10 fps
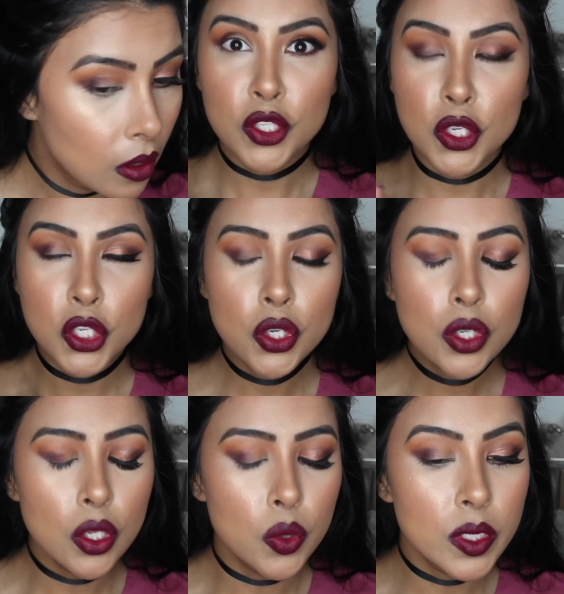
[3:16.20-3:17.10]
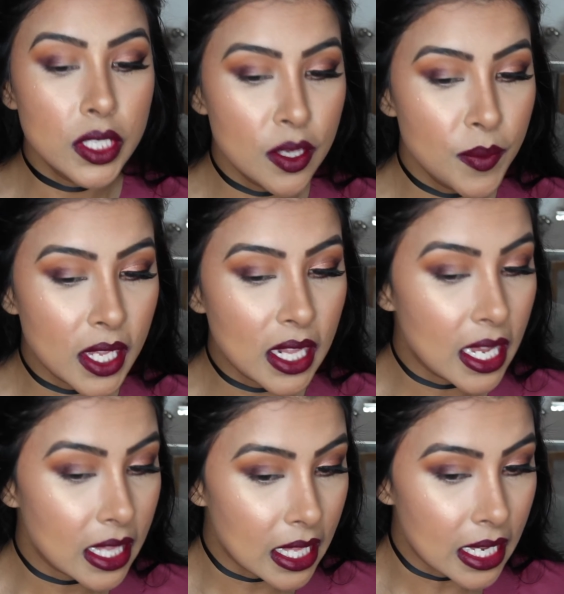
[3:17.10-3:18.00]
So it should look something
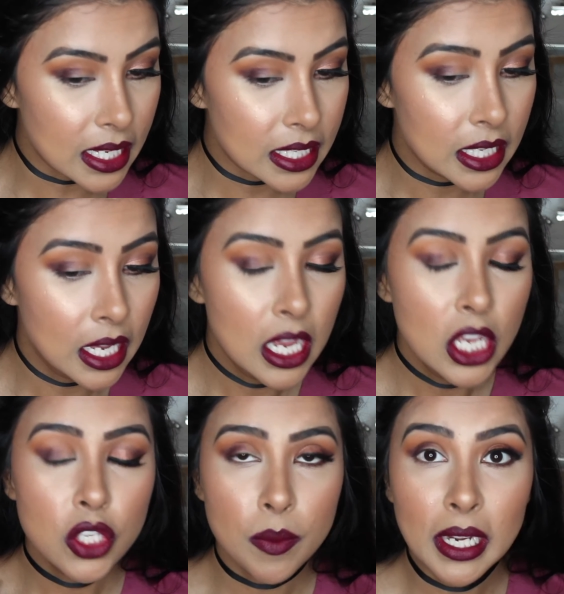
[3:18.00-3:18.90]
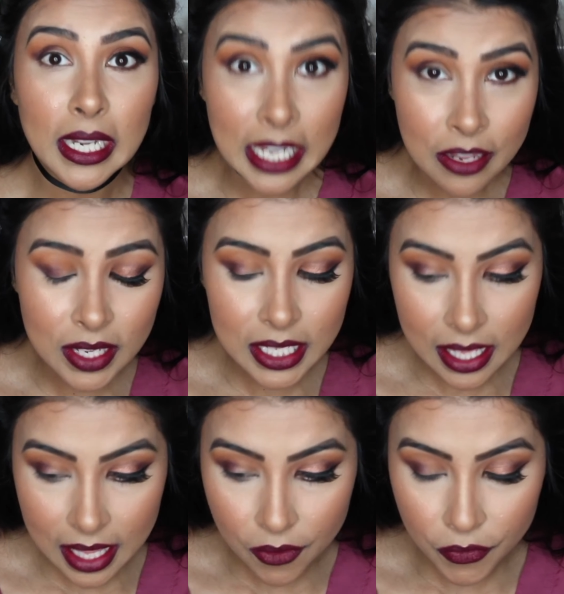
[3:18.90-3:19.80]
like this. So I'm going to leave it
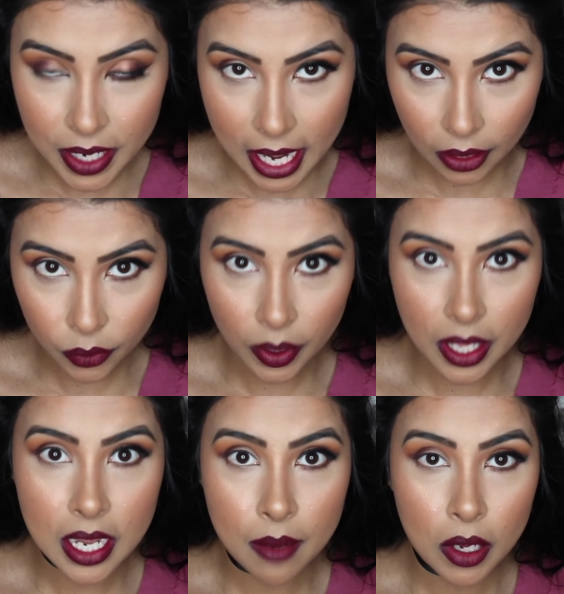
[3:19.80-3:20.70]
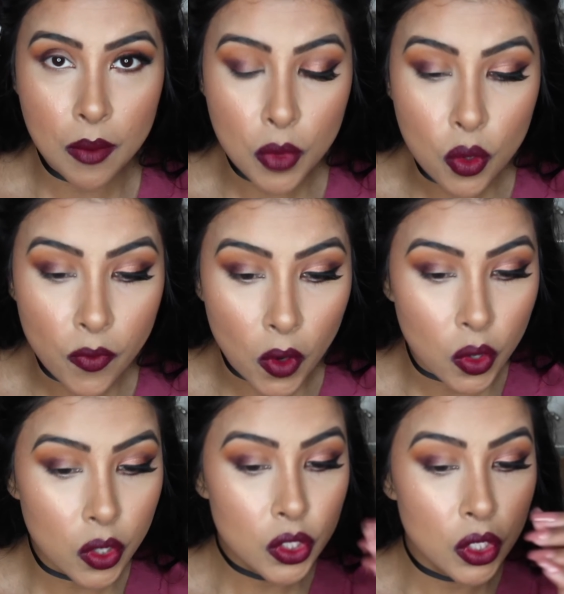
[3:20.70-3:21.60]
at that for now, and then I'm going to move
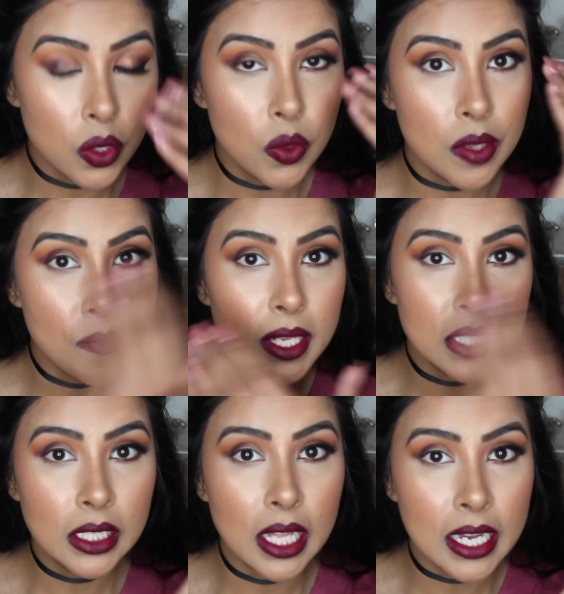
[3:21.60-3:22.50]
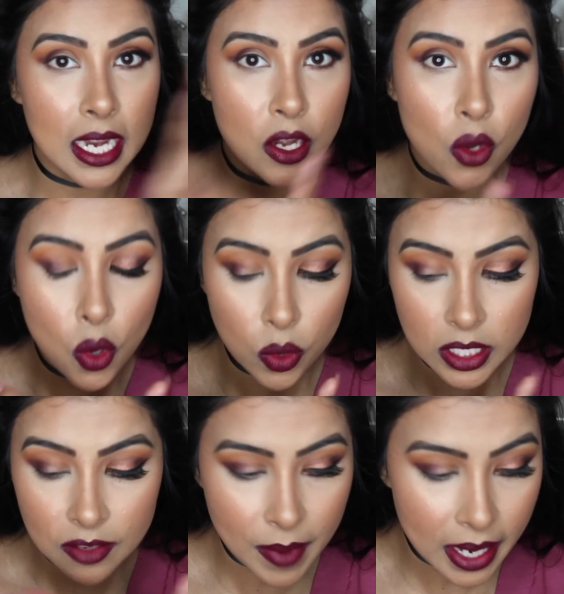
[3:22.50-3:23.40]
on to the middle and inner
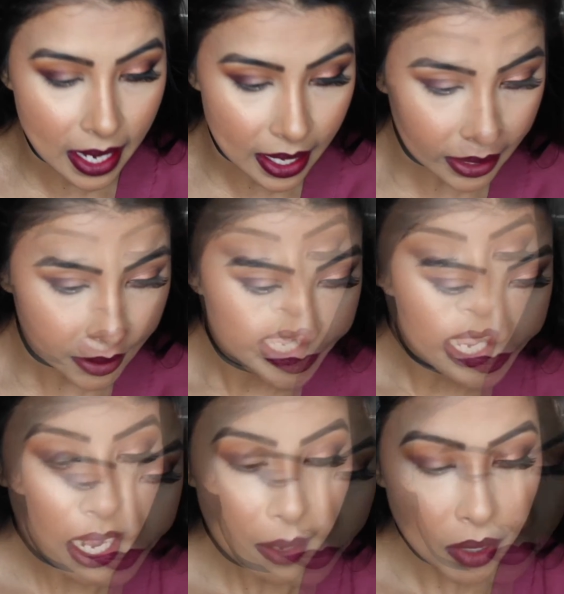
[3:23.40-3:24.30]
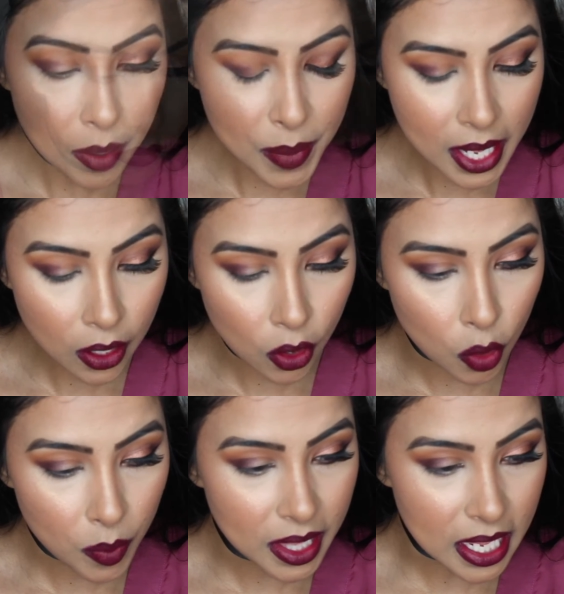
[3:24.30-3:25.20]
corners of my eye. I'm going to pick
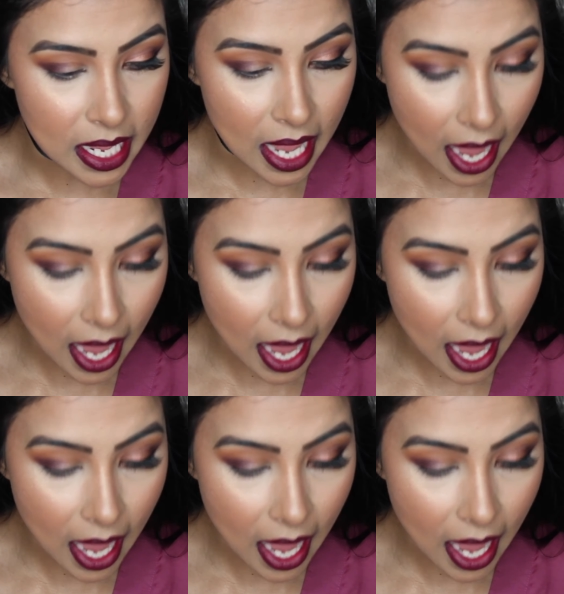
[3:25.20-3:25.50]
up the